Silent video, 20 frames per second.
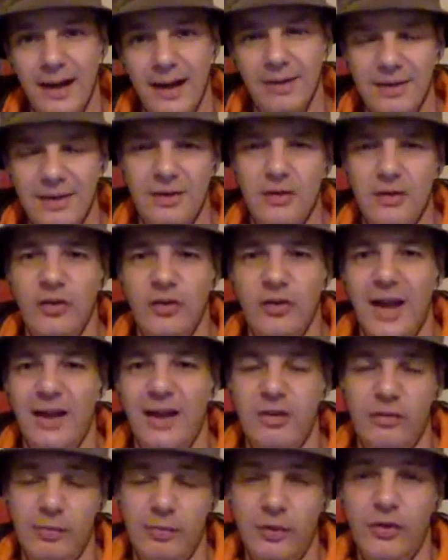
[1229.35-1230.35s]
You could say
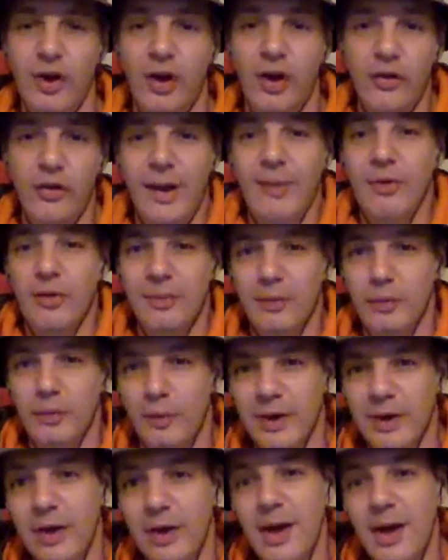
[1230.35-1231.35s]
actually from the start of the game there was only
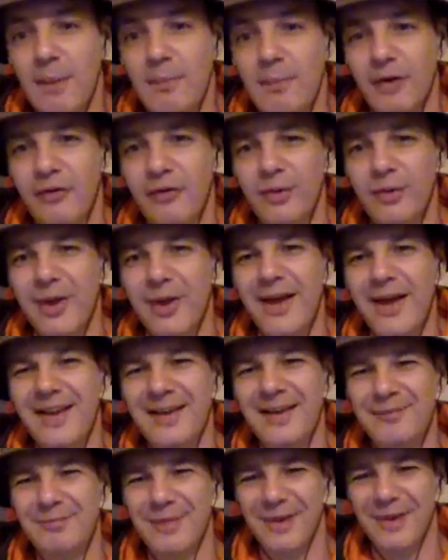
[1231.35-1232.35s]
one winner, but
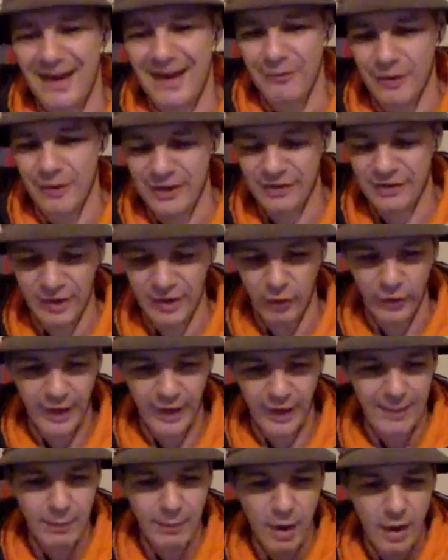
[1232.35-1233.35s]
but that really sealed the
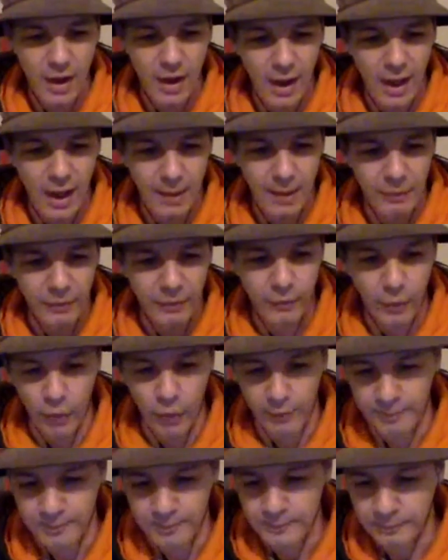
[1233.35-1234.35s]
game for
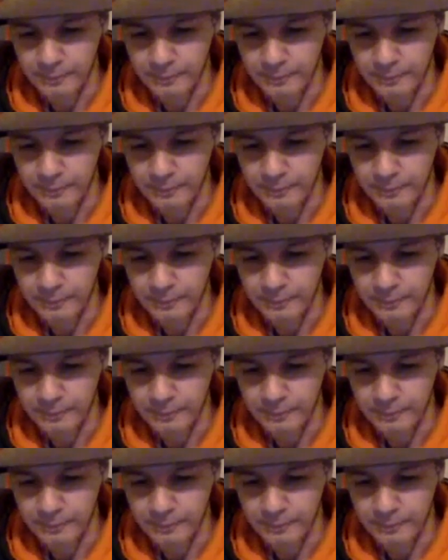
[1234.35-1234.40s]
them.